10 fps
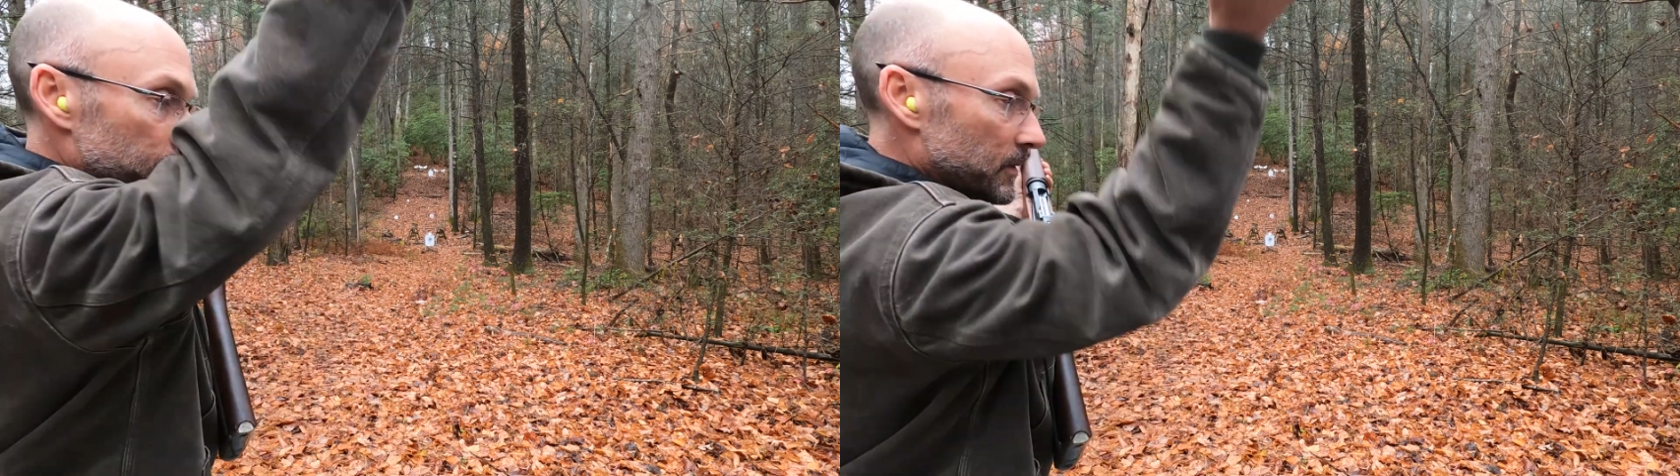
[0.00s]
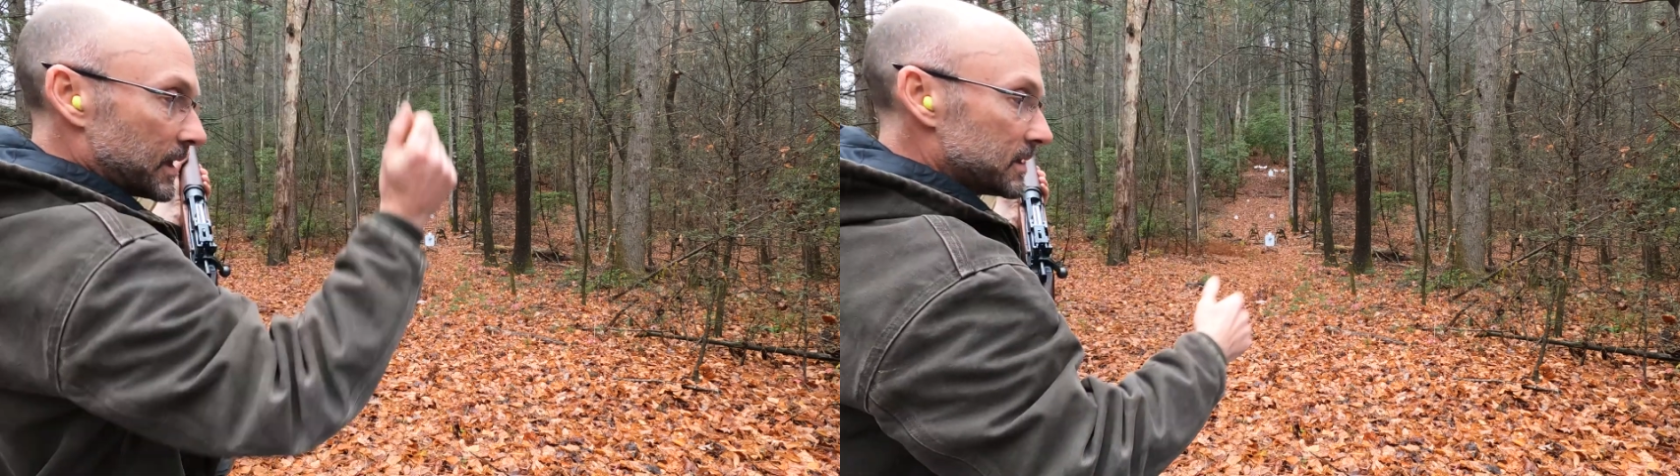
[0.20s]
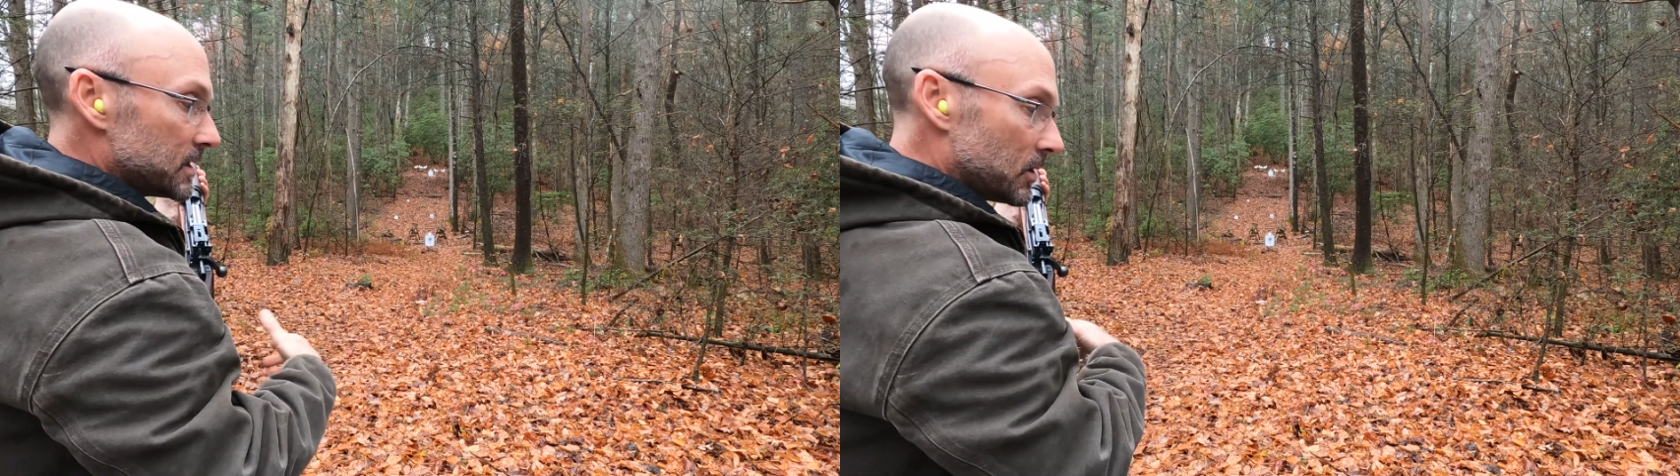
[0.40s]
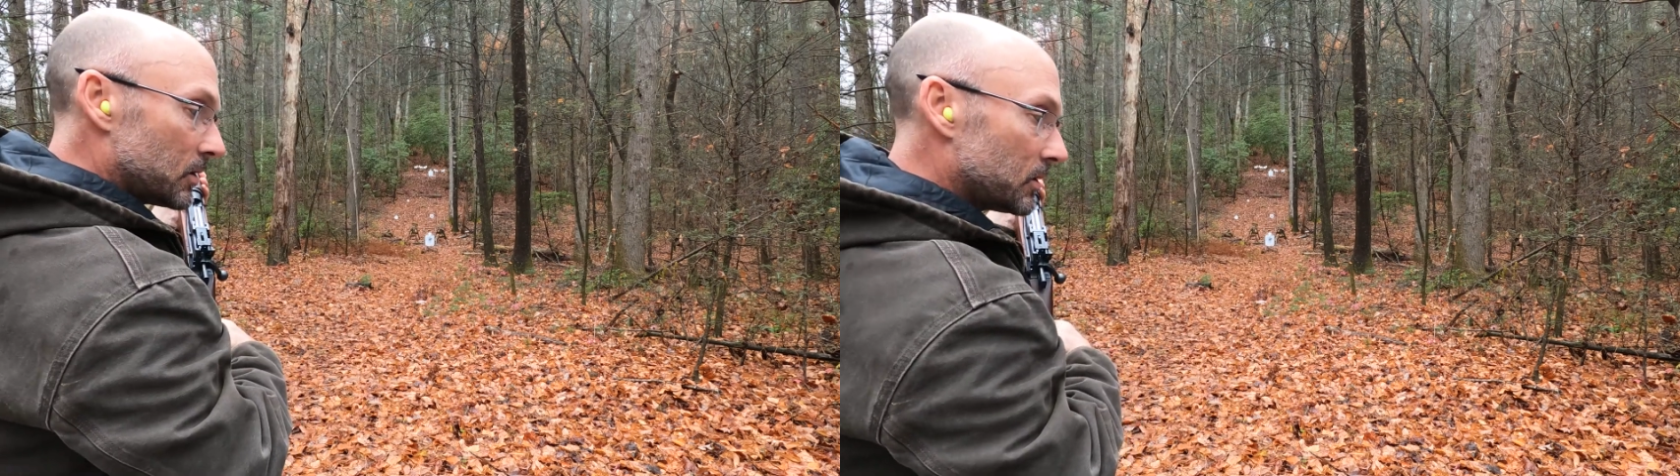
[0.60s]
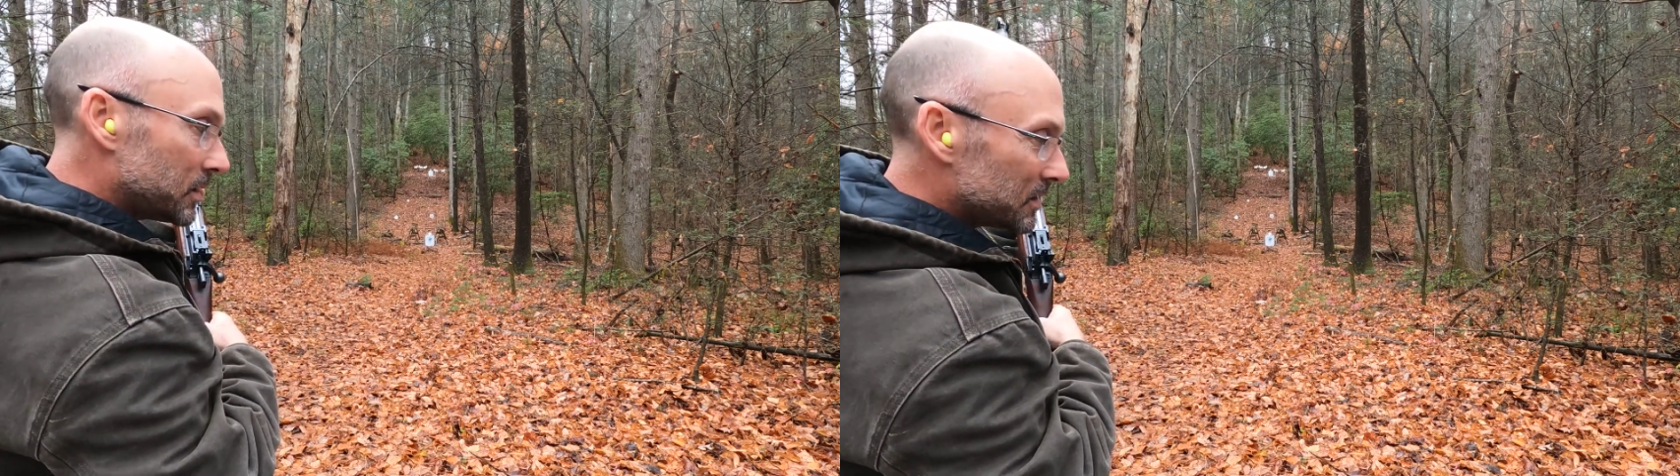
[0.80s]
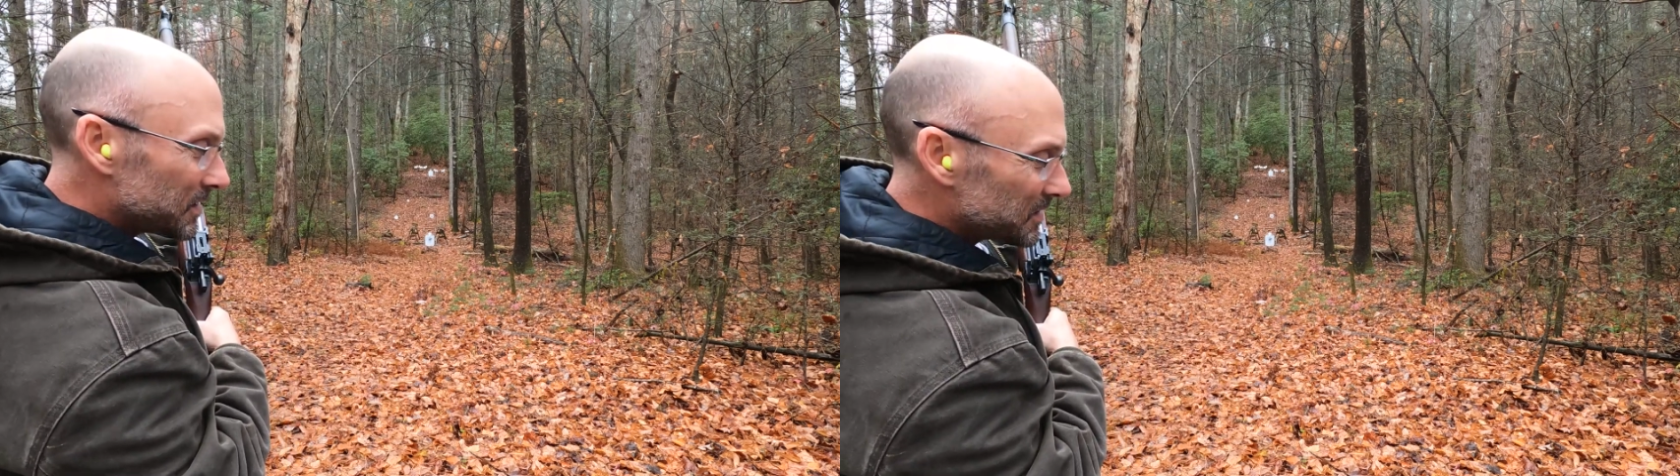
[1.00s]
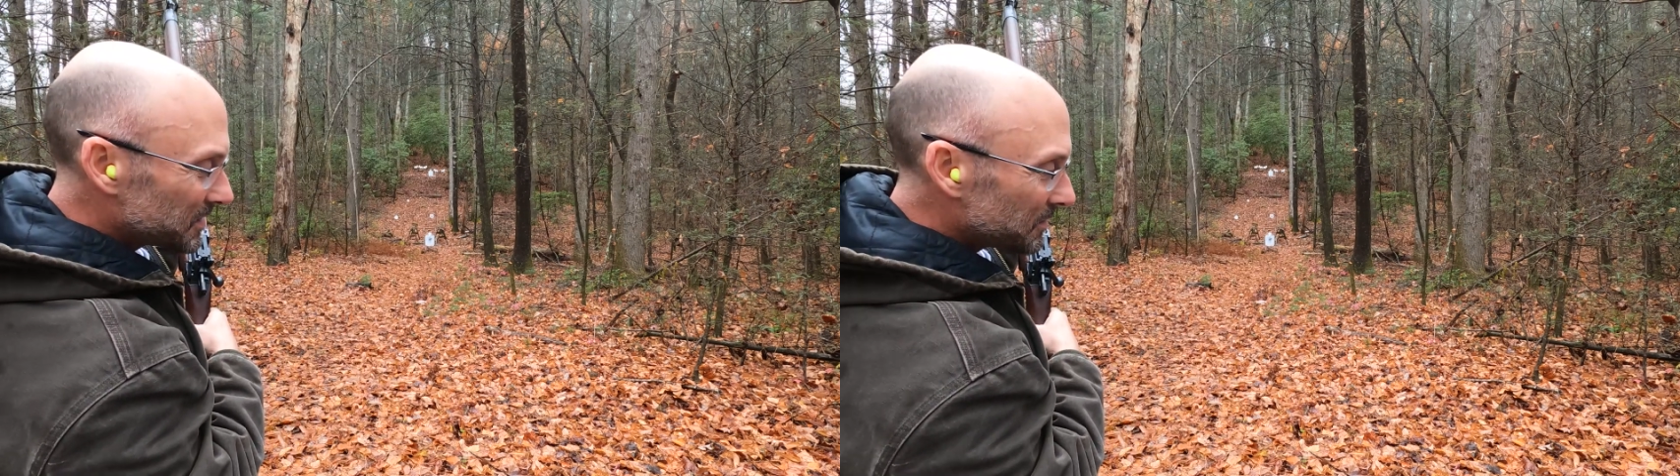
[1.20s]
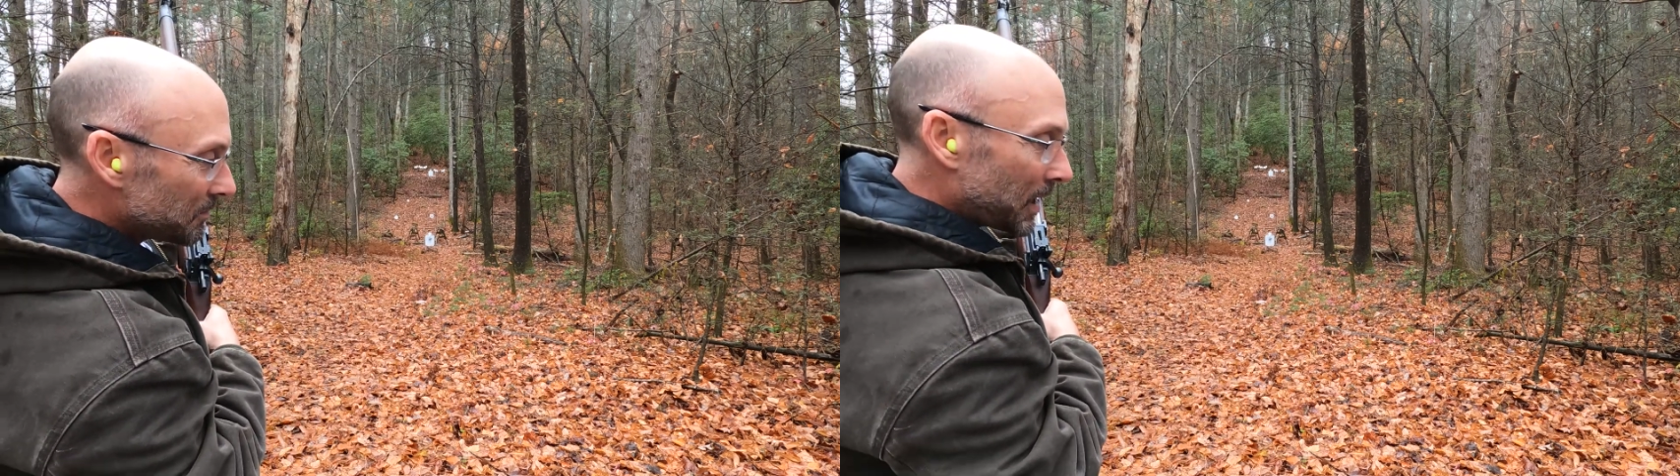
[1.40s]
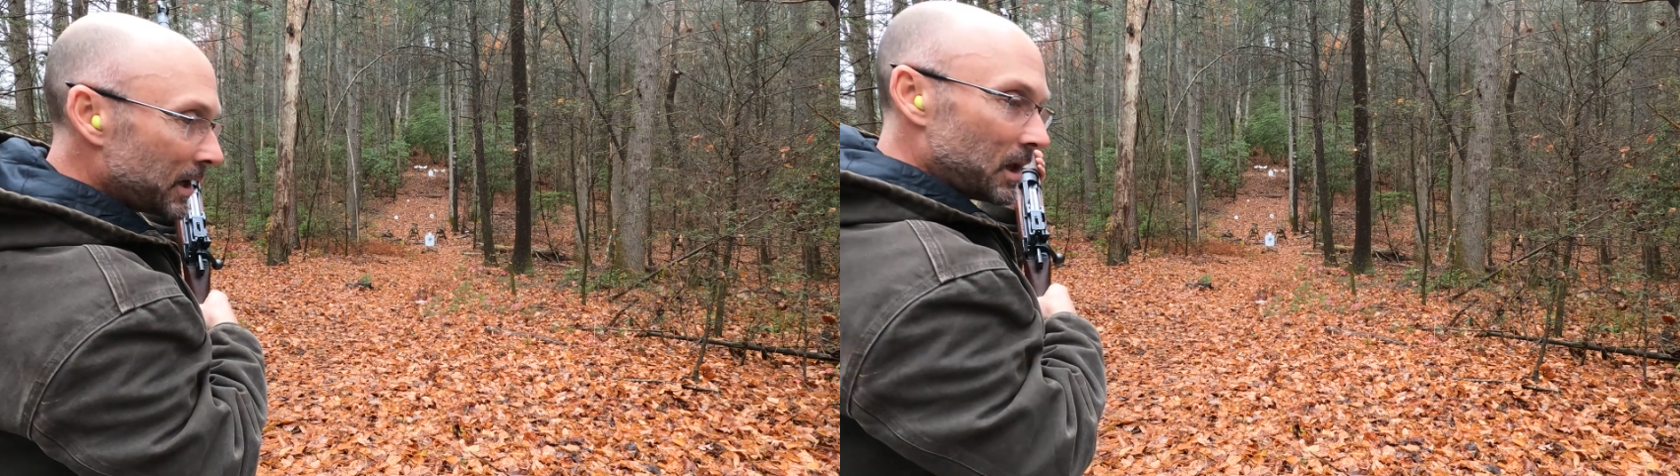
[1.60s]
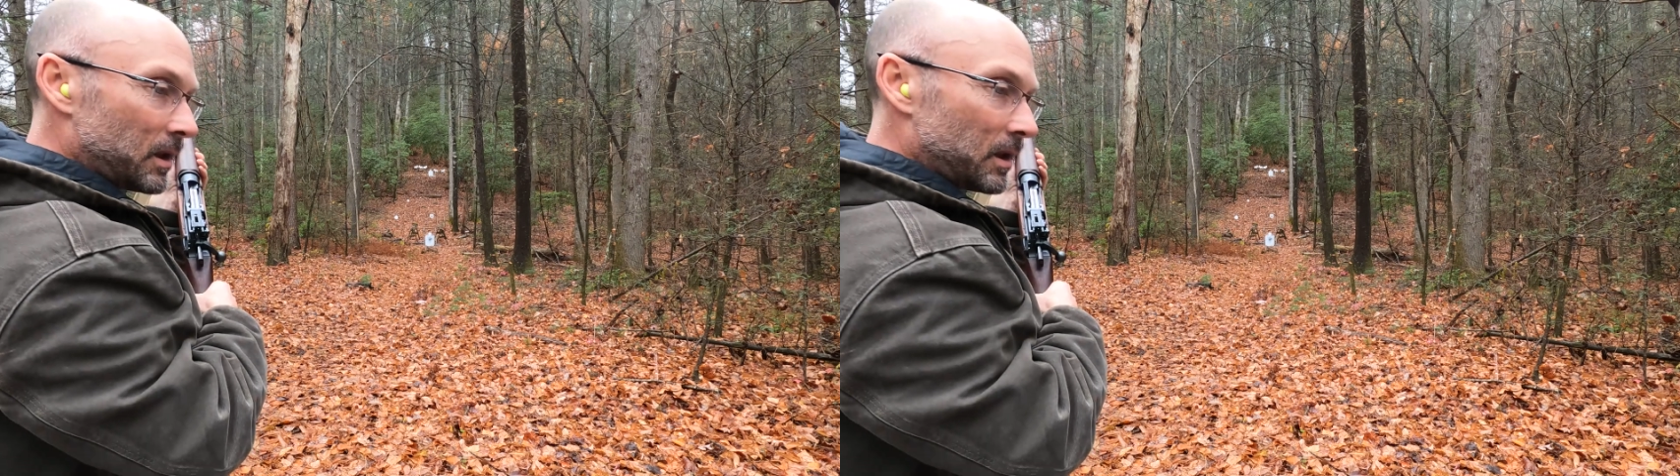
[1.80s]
like I said earlier, my